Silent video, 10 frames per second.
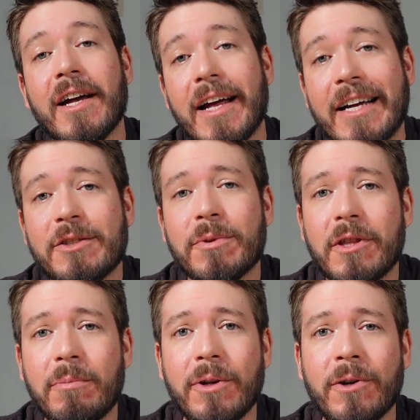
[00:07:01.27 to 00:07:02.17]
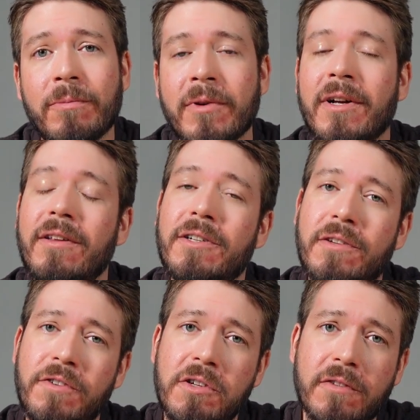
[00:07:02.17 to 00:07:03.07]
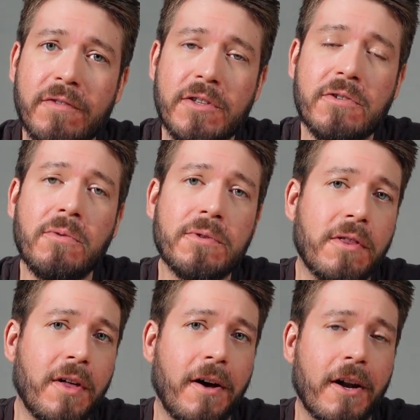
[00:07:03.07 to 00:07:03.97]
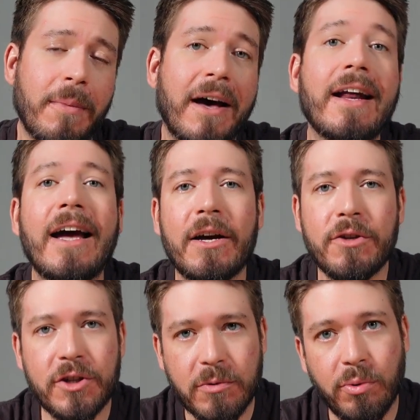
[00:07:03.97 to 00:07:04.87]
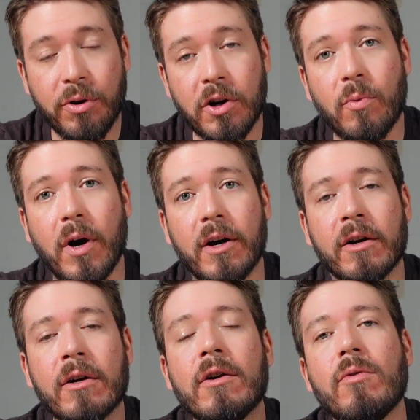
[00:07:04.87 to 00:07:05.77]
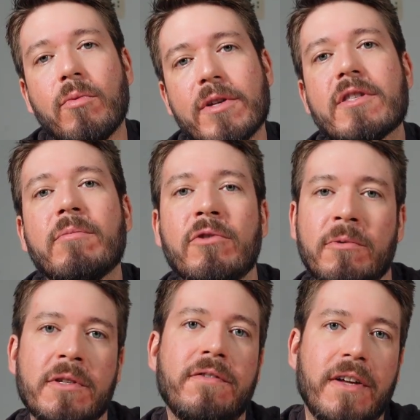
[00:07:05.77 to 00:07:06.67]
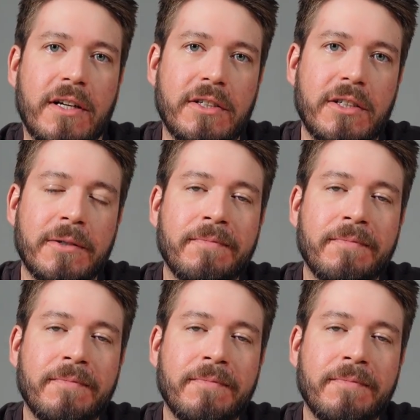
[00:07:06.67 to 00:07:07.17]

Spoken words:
As with the bloom, there's a few different schools of thought about how you should pour your water once the bloom is finished.